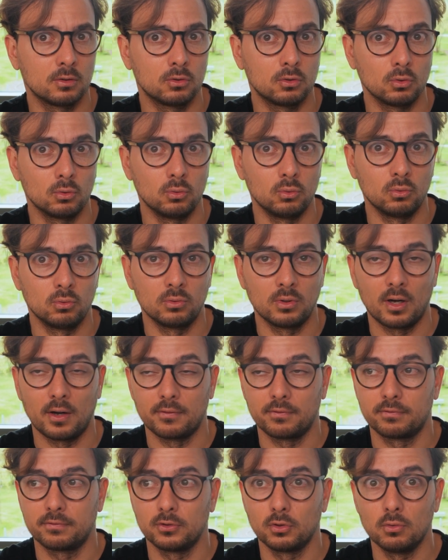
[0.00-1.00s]
to a
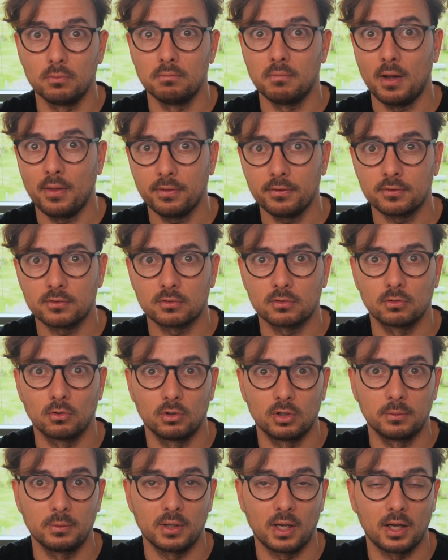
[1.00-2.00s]
few months,
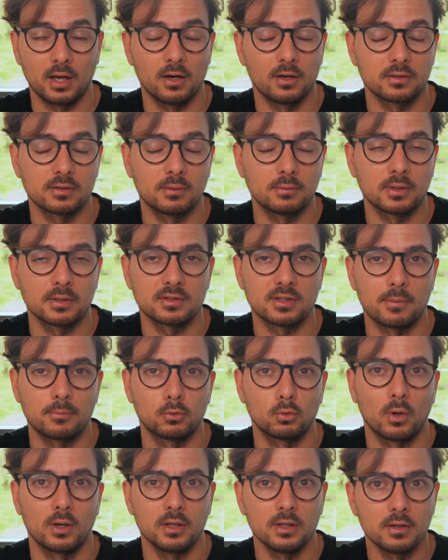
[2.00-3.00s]
or even I heard sometimes up
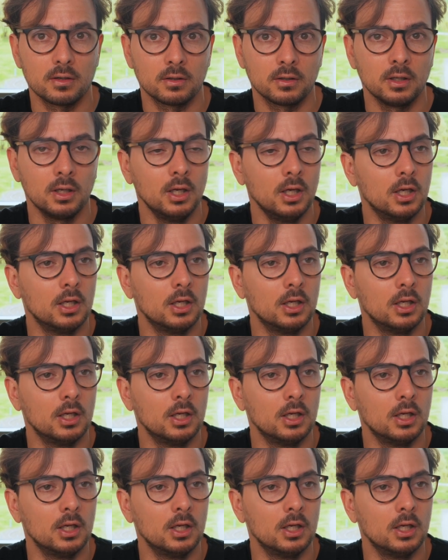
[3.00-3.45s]
to a year.